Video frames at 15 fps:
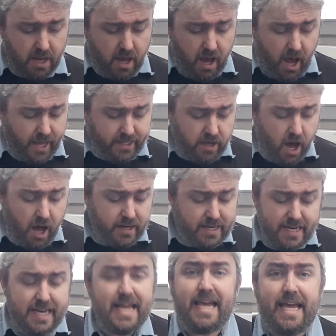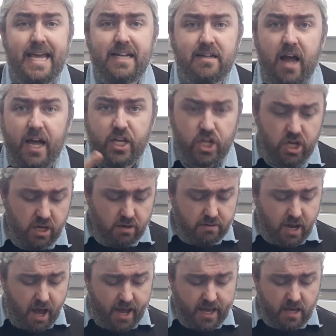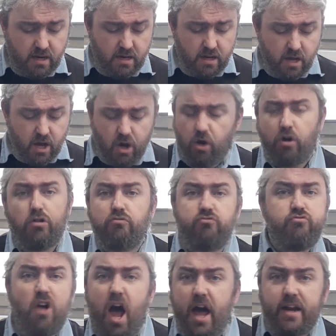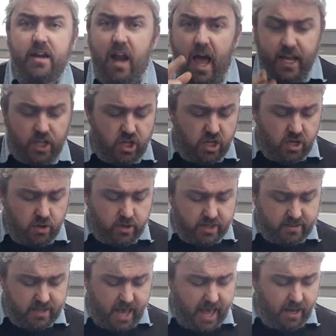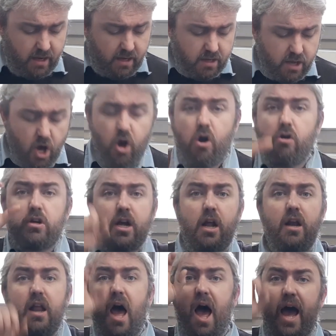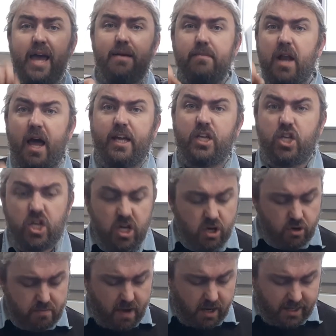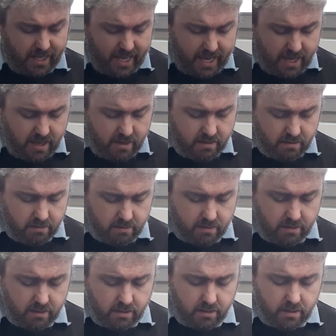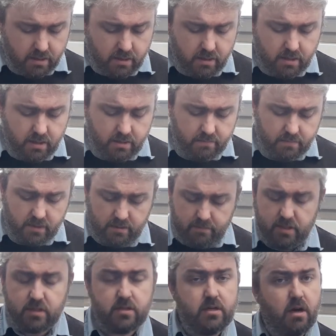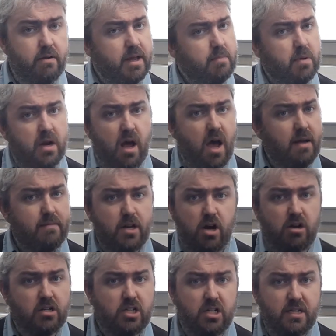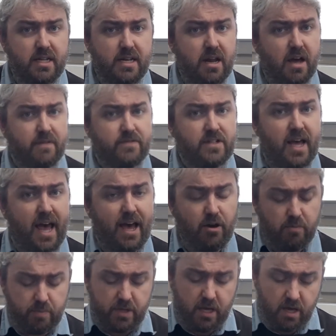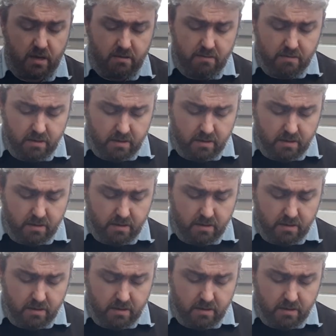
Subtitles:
I can't lead like you, Lion, or run like you, Gazelle, or climb like you, Monkey. I'm sorry, but I'm not good enough to help you."